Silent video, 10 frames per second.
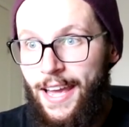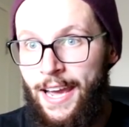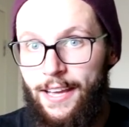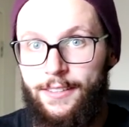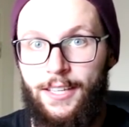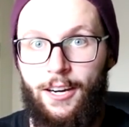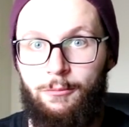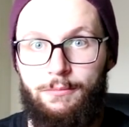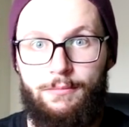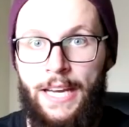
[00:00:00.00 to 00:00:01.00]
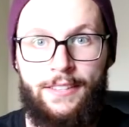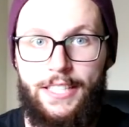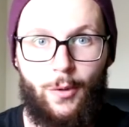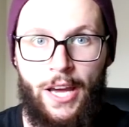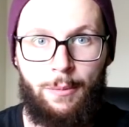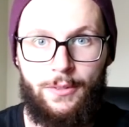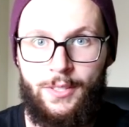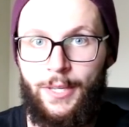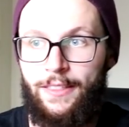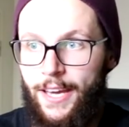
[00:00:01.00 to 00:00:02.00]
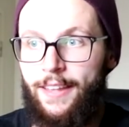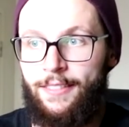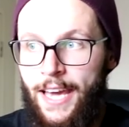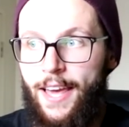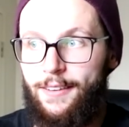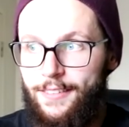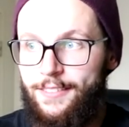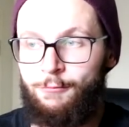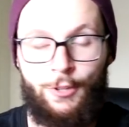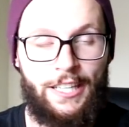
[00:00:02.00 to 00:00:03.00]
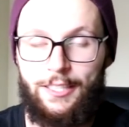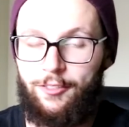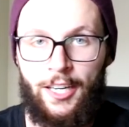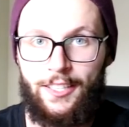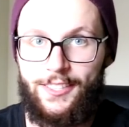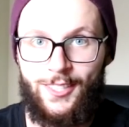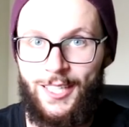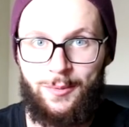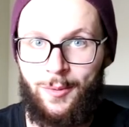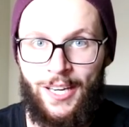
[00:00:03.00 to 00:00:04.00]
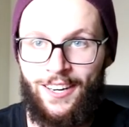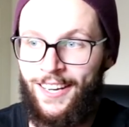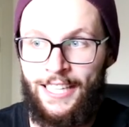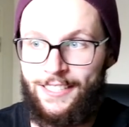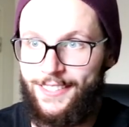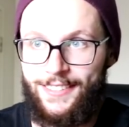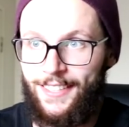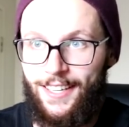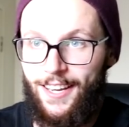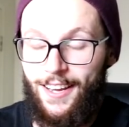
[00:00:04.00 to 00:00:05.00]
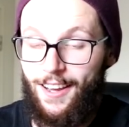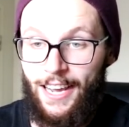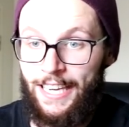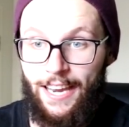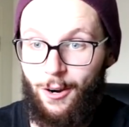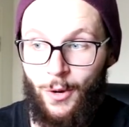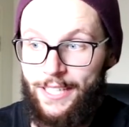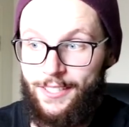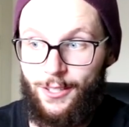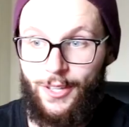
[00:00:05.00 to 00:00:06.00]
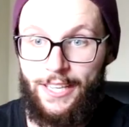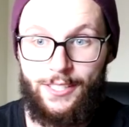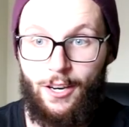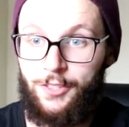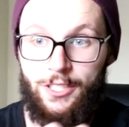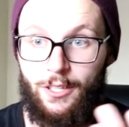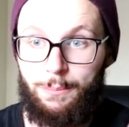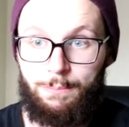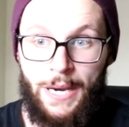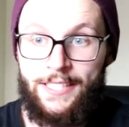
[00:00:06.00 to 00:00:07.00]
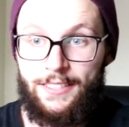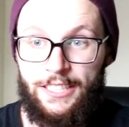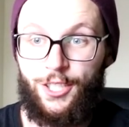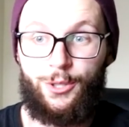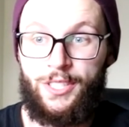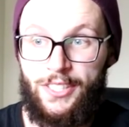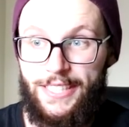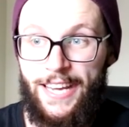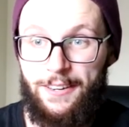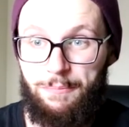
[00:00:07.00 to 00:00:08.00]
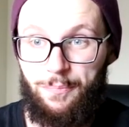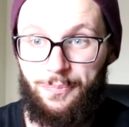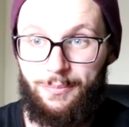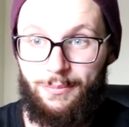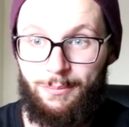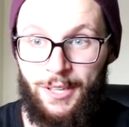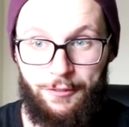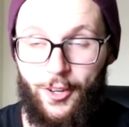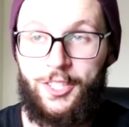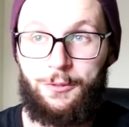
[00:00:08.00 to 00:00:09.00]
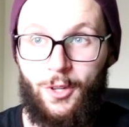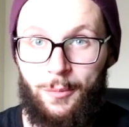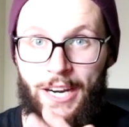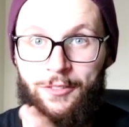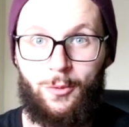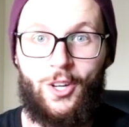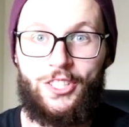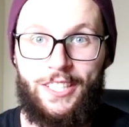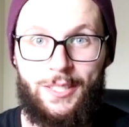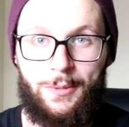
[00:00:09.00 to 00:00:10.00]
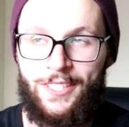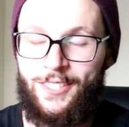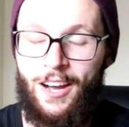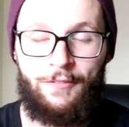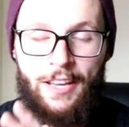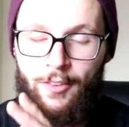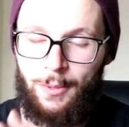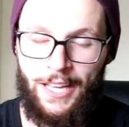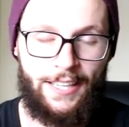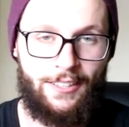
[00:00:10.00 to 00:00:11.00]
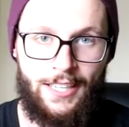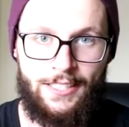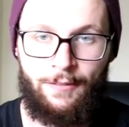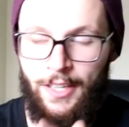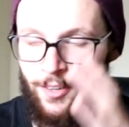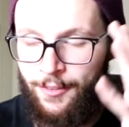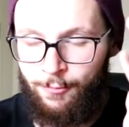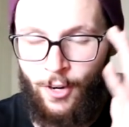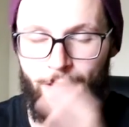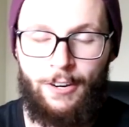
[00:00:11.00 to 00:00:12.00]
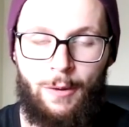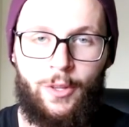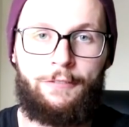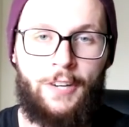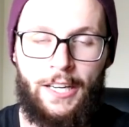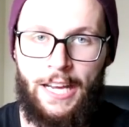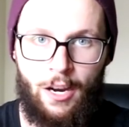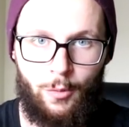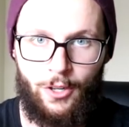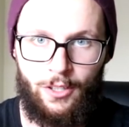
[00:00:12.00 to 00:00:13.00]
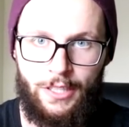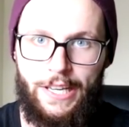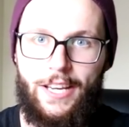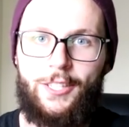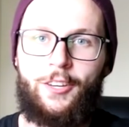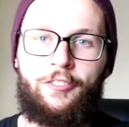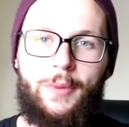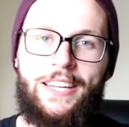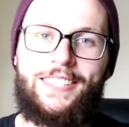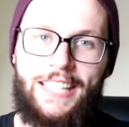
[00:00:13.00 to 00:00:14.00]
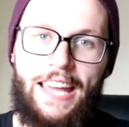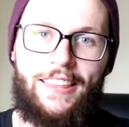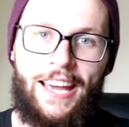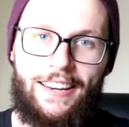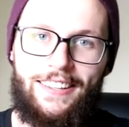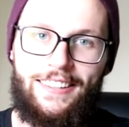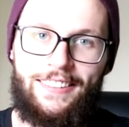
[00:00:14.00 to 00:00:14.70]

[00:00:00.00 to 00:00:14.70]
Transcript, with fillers: and um, and see what happens. I mean, that, that really fucking excites me, man. I, I just, I cannot wait to do that. So I've just got to basically choose a state. But first of all, I'm going to have to watch this because I've never played, guys. I've never even run around with a fucking helmet on. So for me to say that,